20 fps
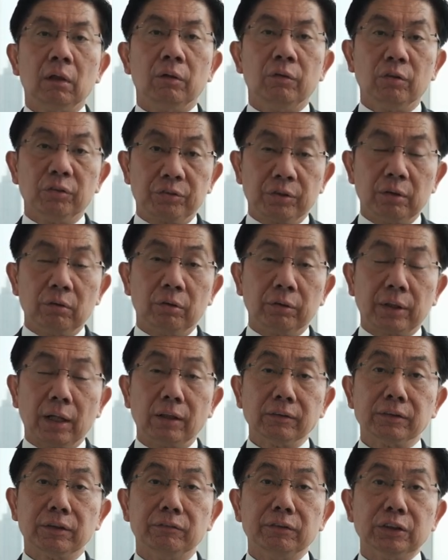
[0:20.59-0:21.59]
Dusit
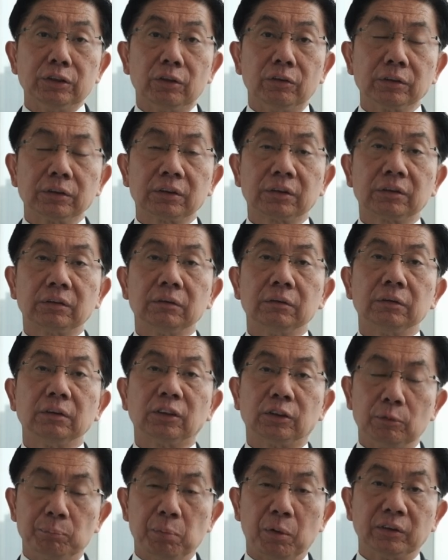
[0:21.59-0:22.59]
Hotels and Resorts
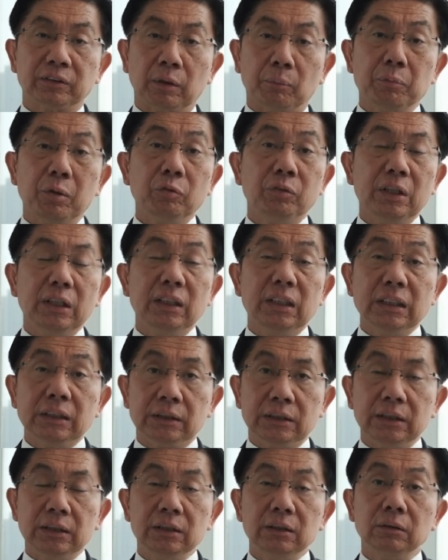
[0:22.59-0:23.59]
support
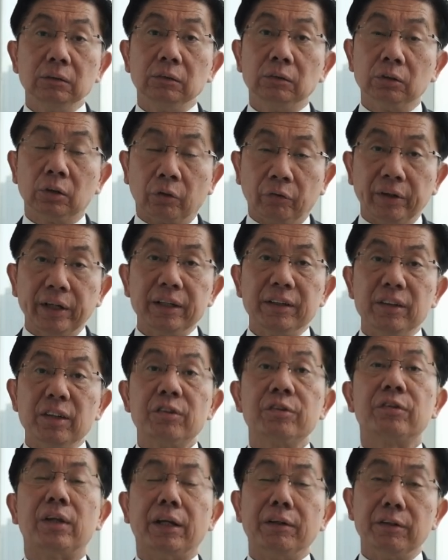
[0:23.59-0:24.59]
WTTC to create these
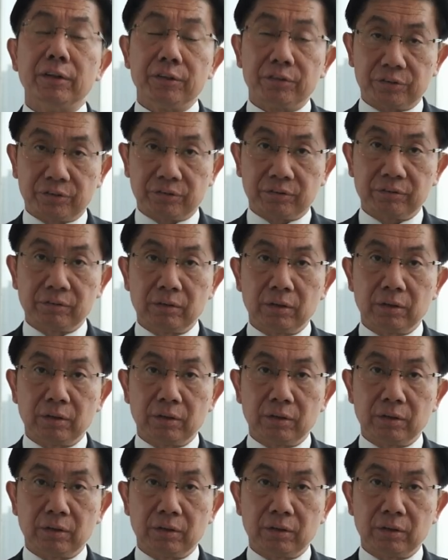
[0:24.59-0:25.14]
standards.